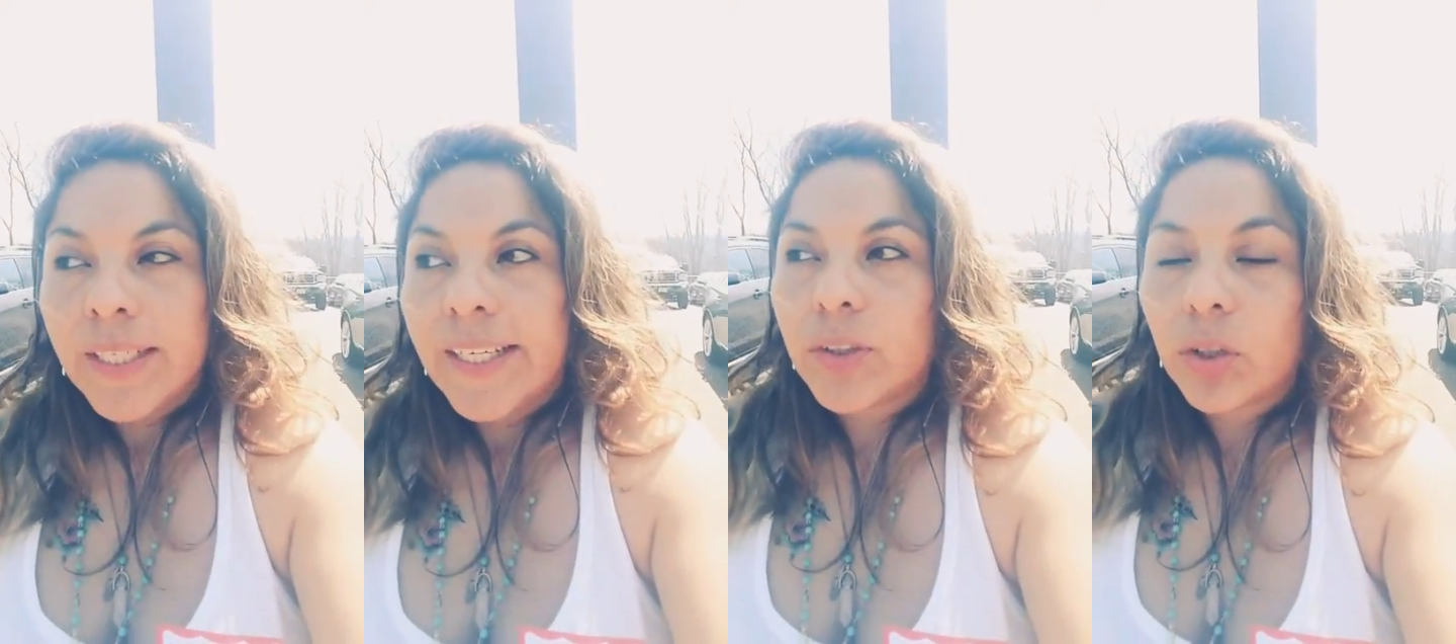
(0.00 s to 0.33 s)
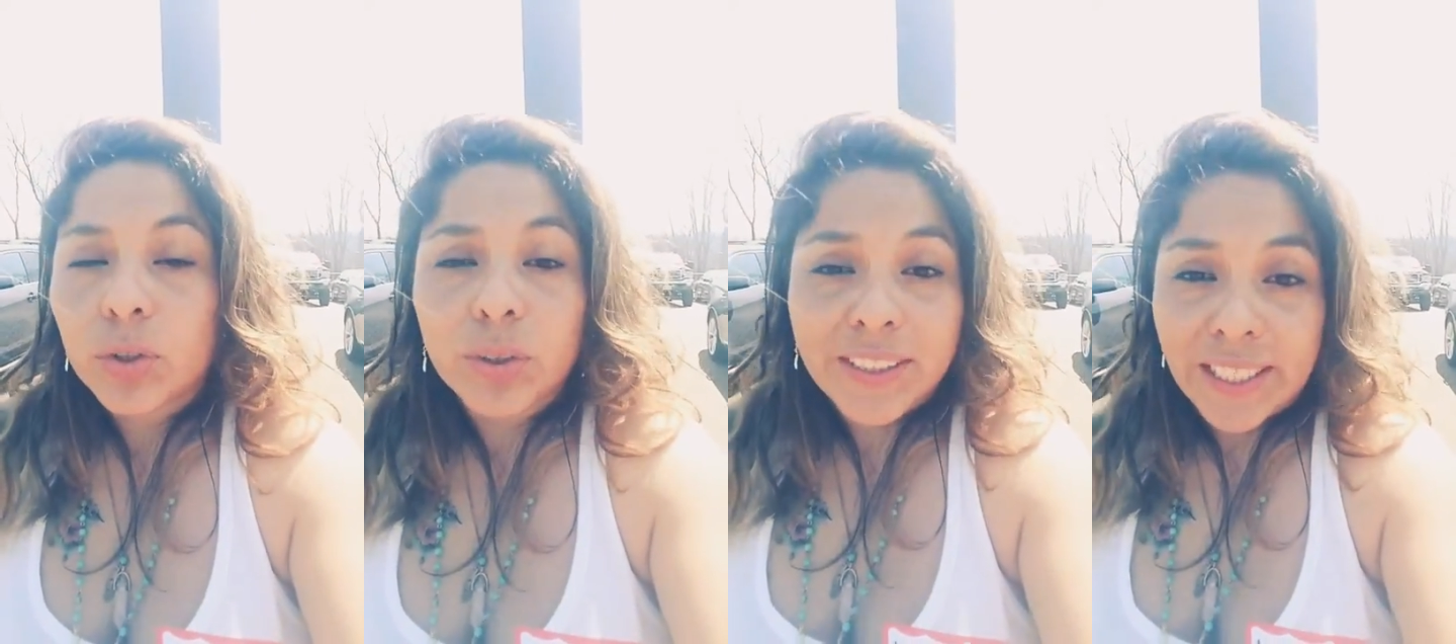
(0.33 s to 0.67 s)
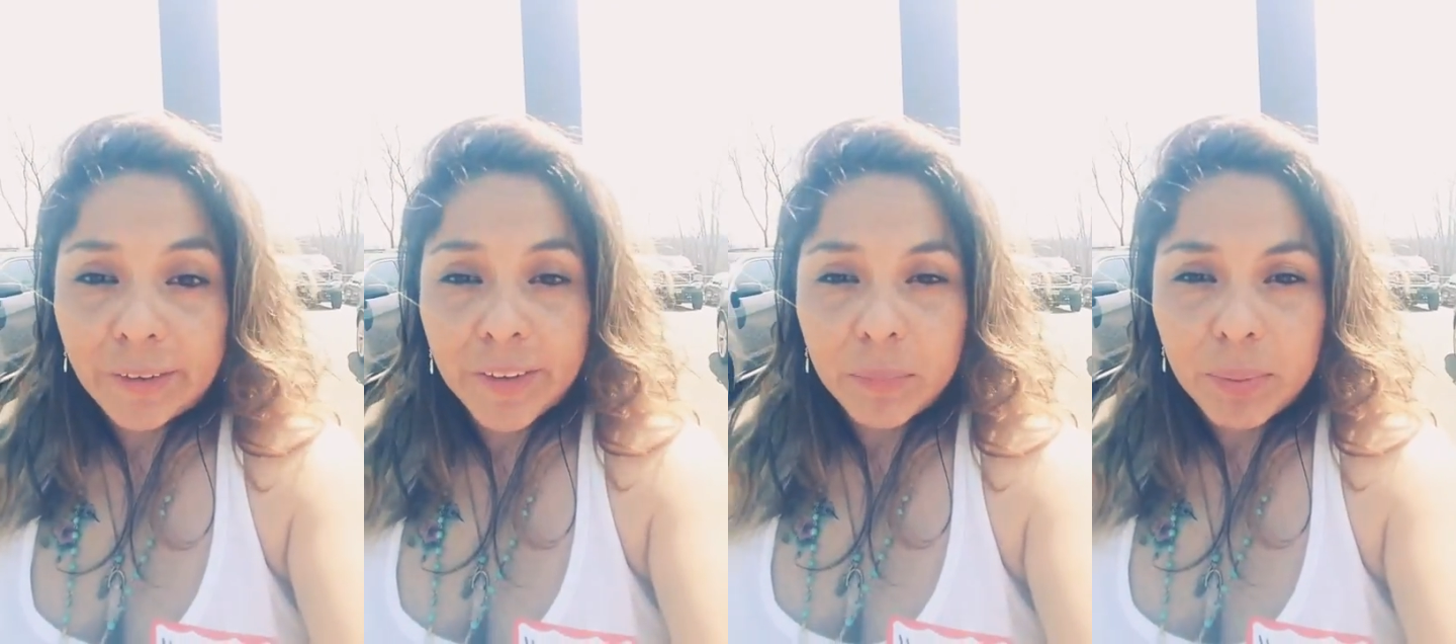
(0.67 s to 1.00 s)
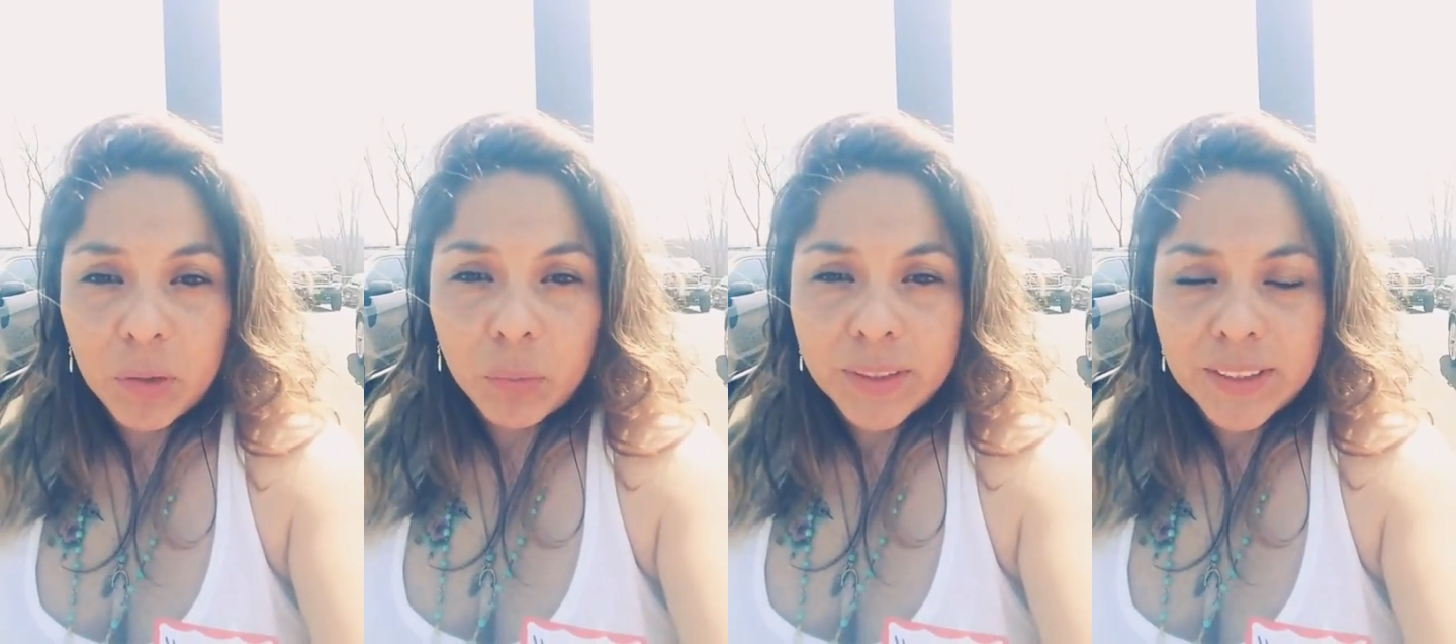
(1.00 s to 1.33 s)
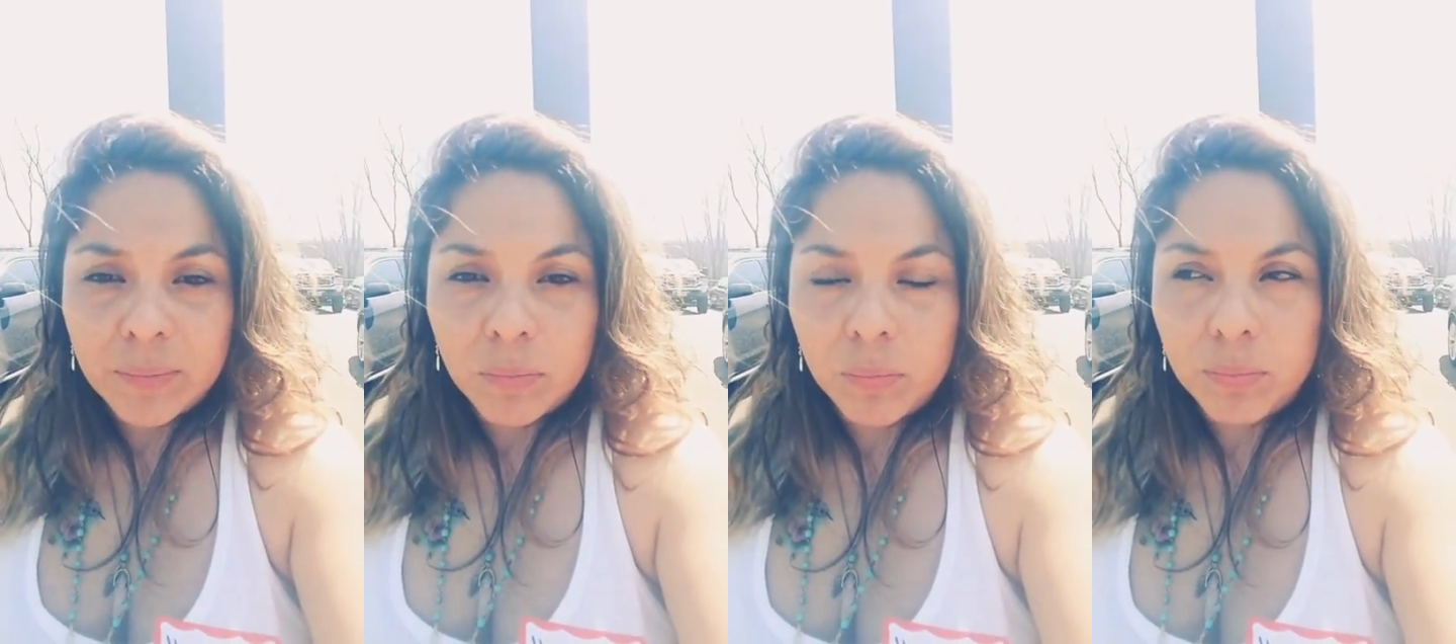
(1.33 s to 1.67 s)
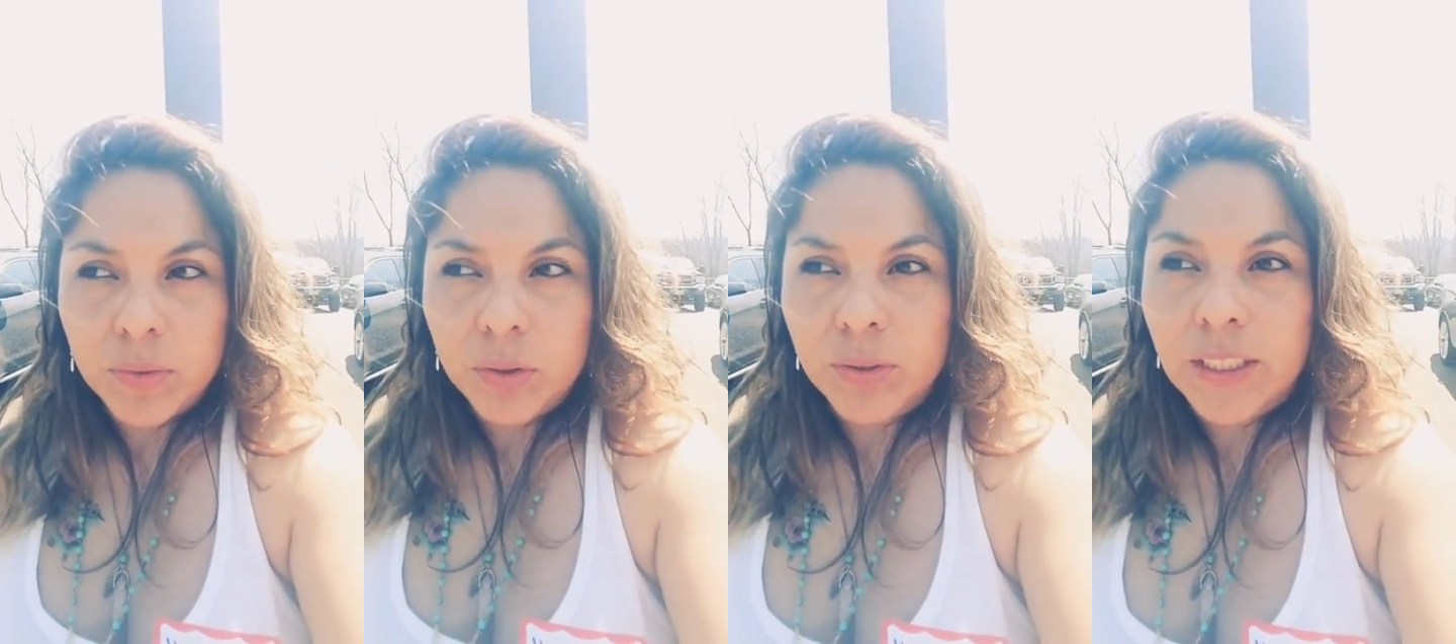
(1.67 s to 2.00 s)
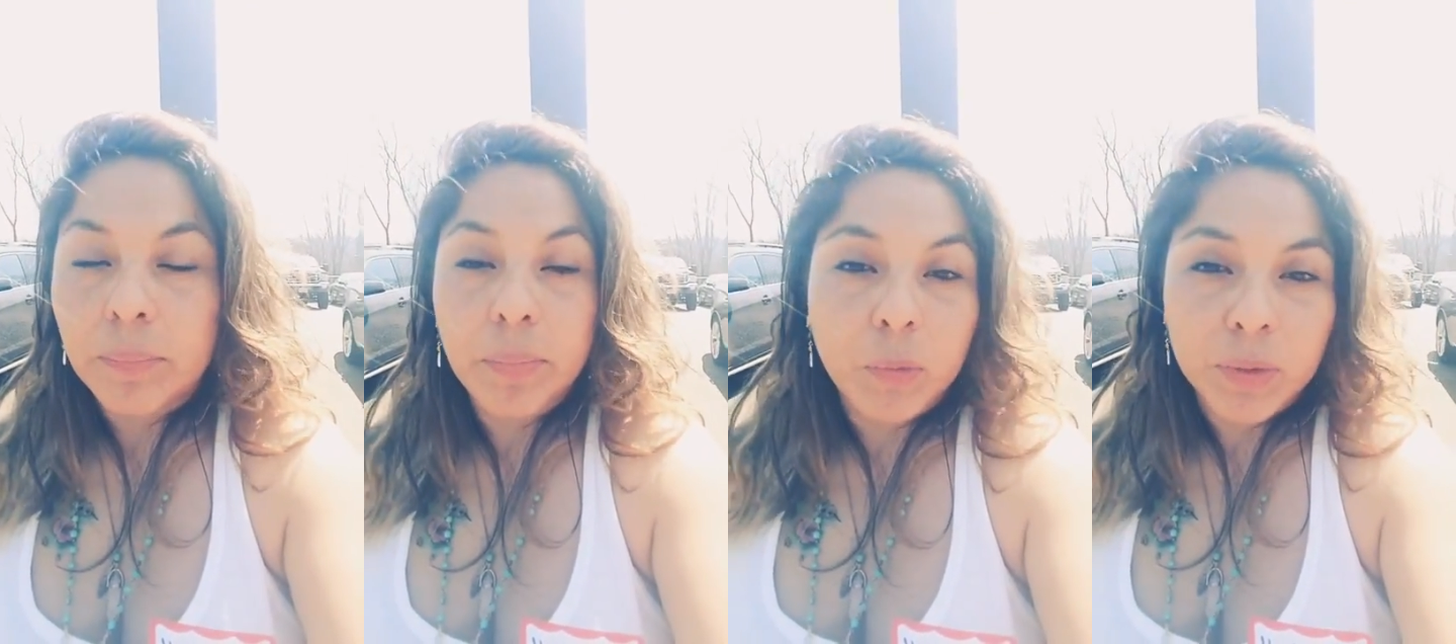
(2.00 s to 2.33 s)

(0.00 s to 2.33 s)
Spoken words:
It's also scary to not be